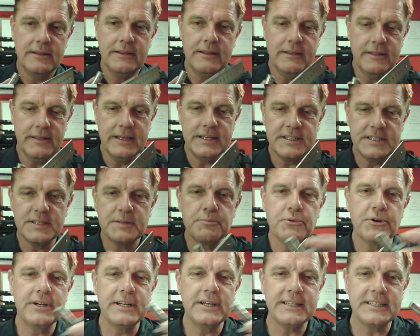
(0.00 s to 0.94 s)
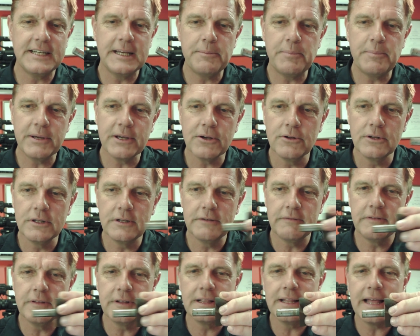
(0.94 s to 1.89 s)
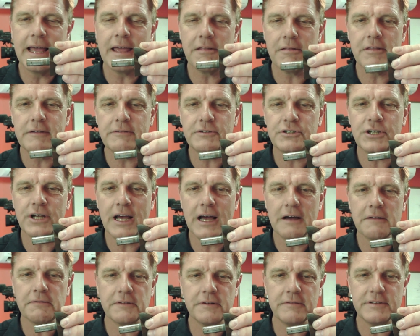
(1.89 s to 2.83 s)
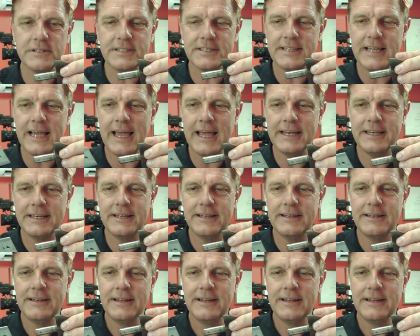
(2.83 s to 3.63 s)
this is pretty typical of the length of shaft of a standard